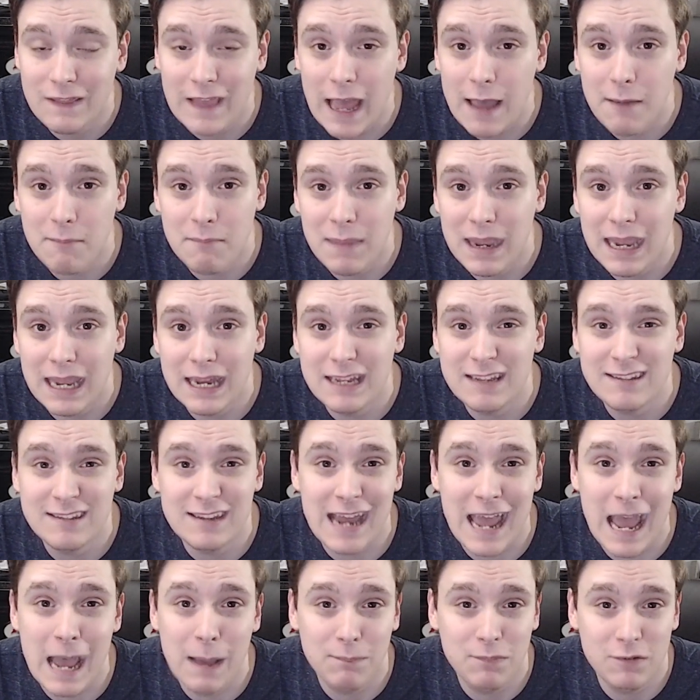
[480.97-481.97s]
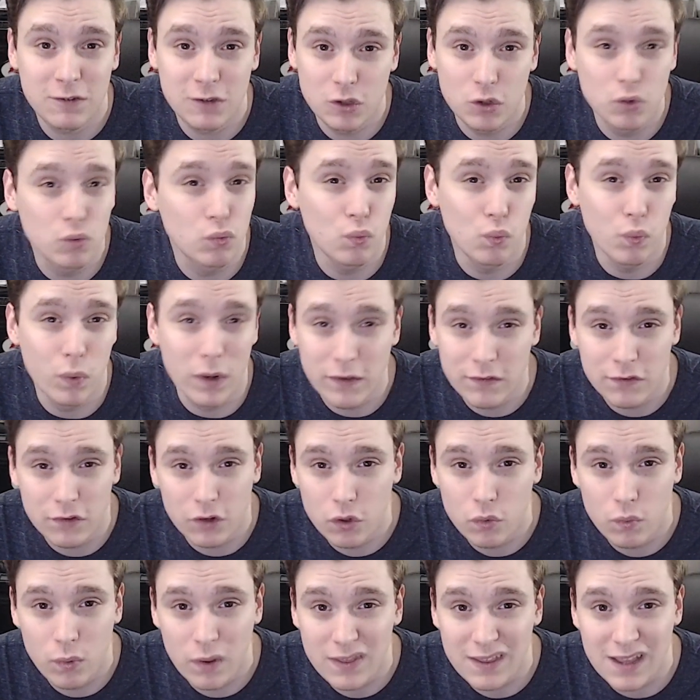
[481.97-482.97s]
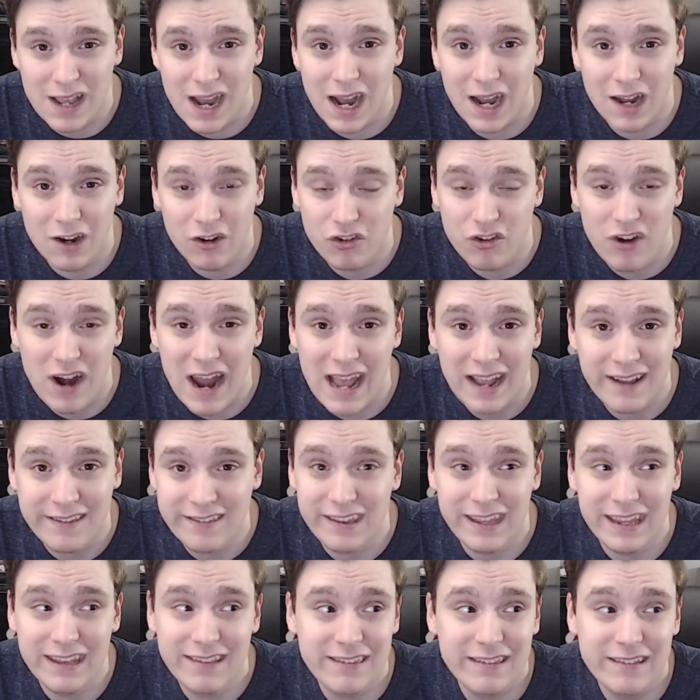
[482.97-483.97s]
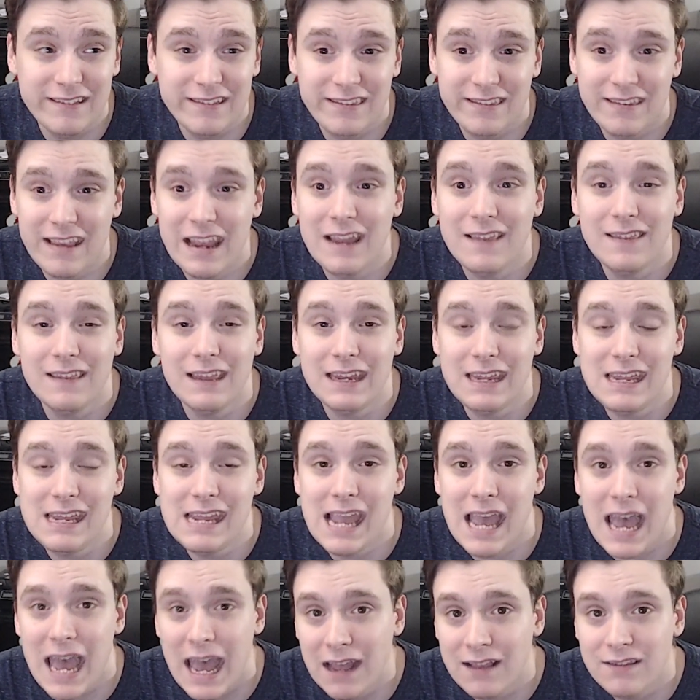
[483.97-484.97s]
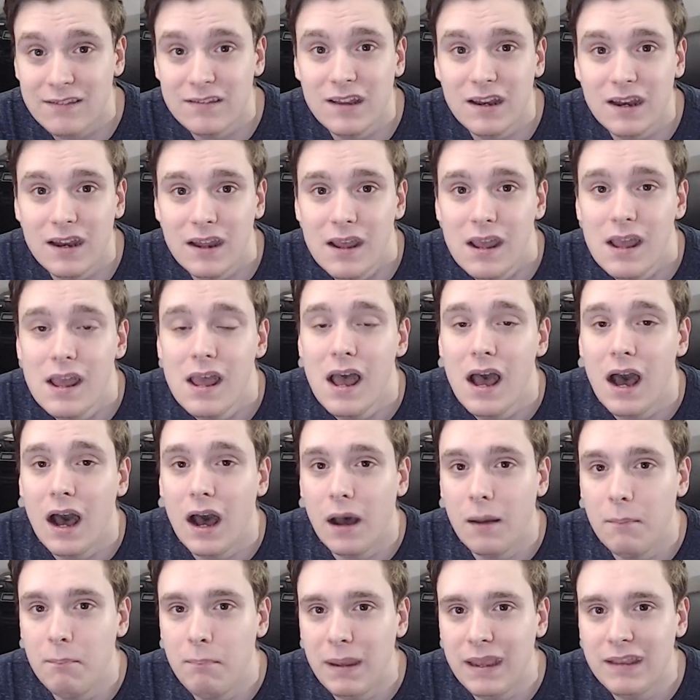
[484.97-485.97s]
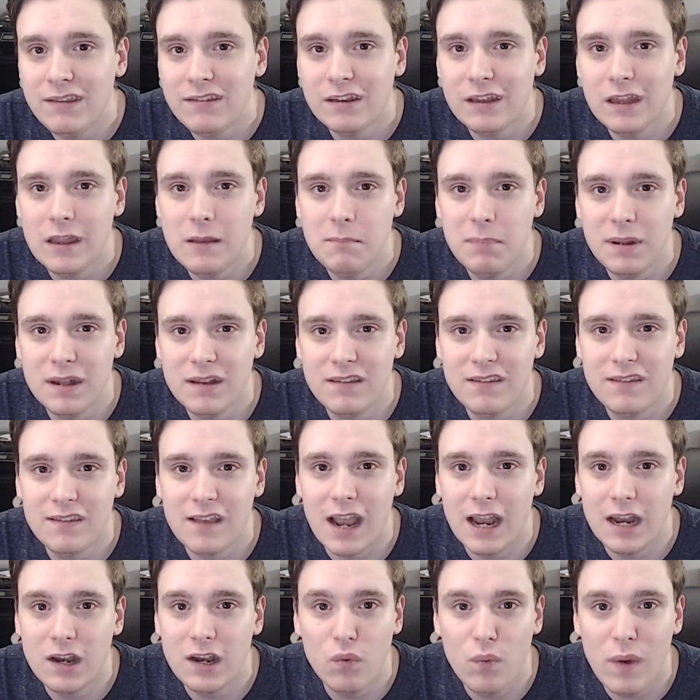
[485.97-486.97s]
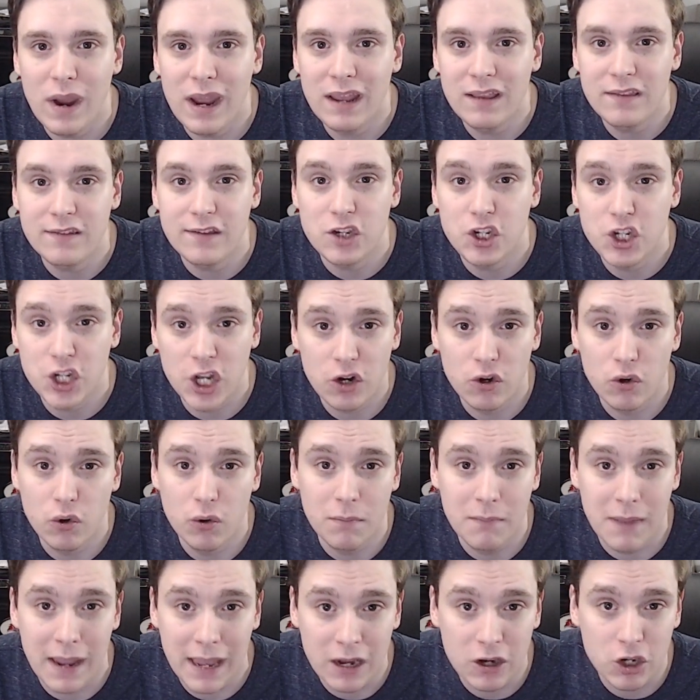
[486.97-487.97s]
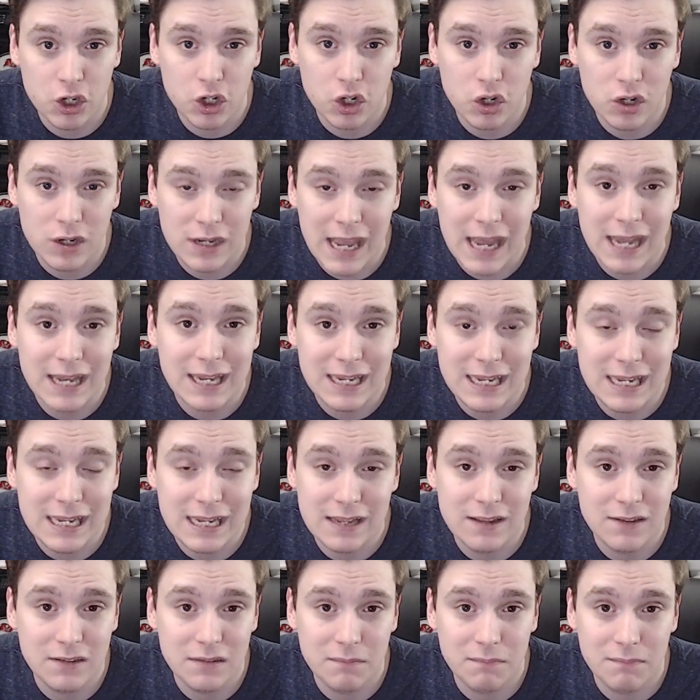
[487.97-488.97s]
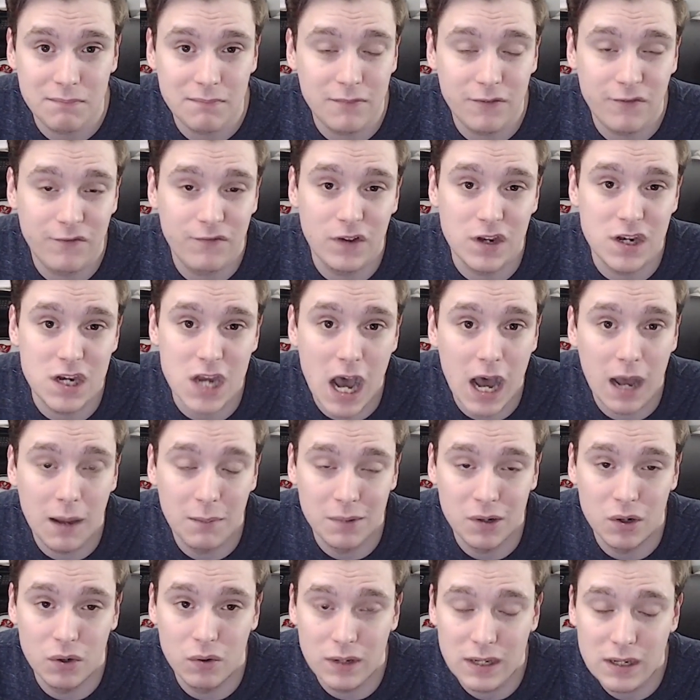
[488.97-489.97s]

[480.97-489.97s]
That man is an absolute wizard with contracts. It's insane that he hasn't basically been signed away as a general manager yet. He is phenomenal.